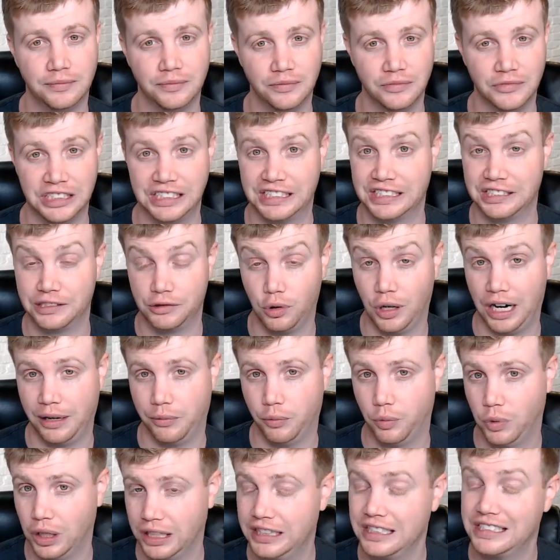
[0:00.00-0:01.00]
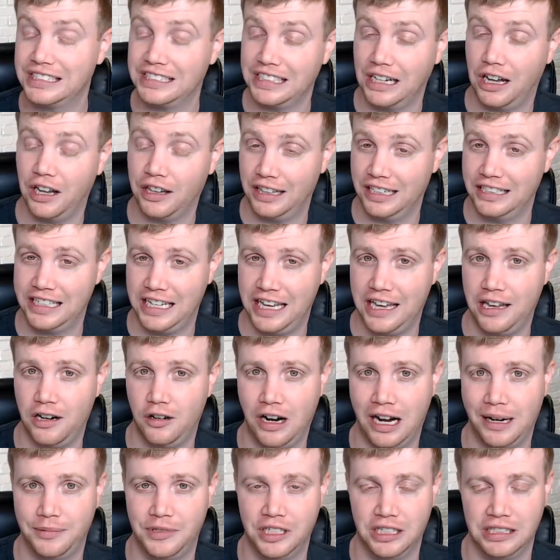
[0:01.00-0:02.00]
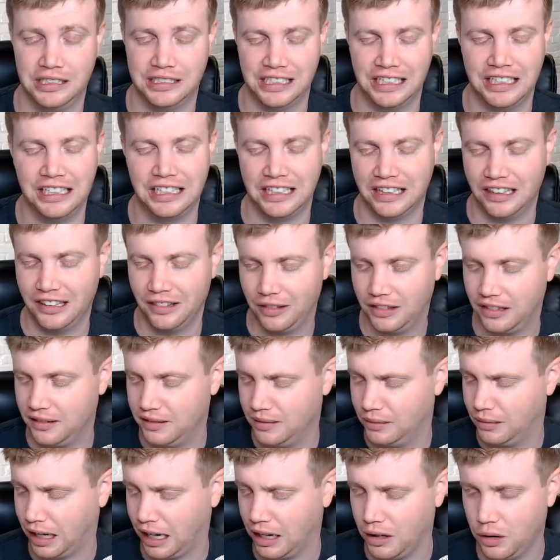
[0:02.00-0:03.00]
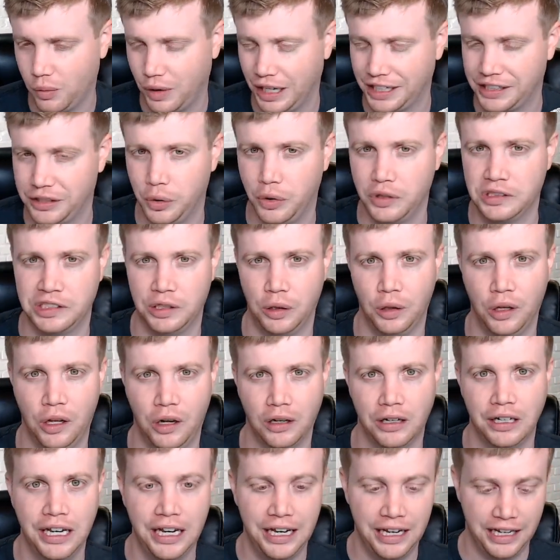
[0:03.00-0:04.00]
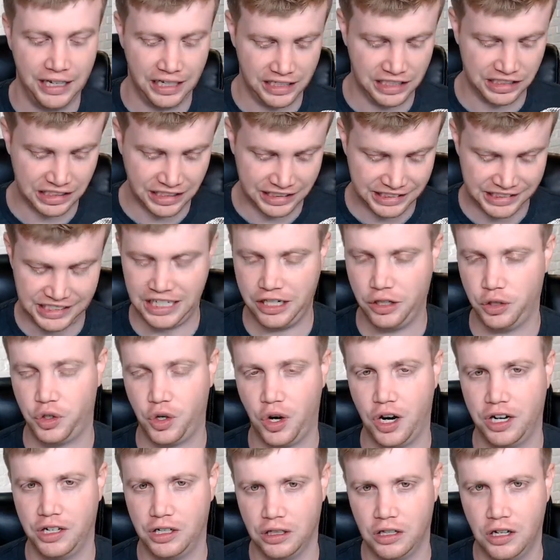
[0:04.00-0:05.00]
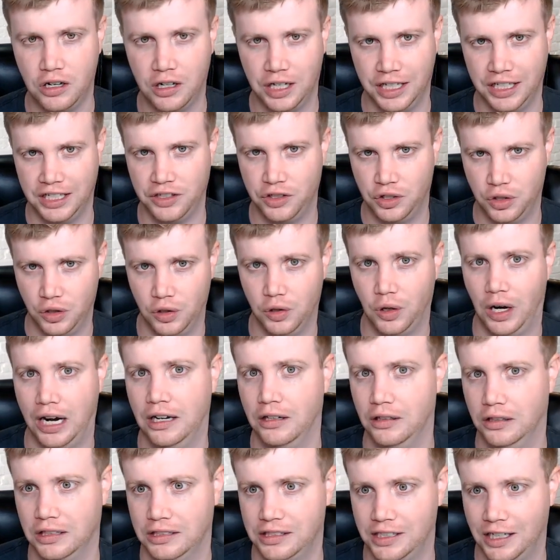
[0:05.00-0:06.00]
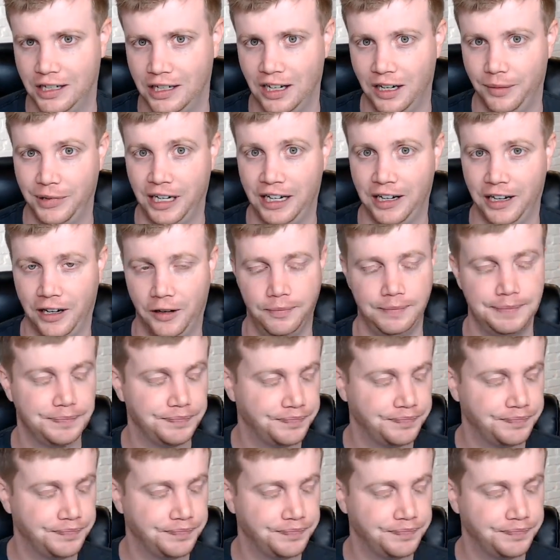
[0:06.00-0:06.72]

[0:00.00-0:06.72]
This is great. What this authenticator app does, and I don't know why it took so long, is let's say you're trying to log into your Outlook.com account,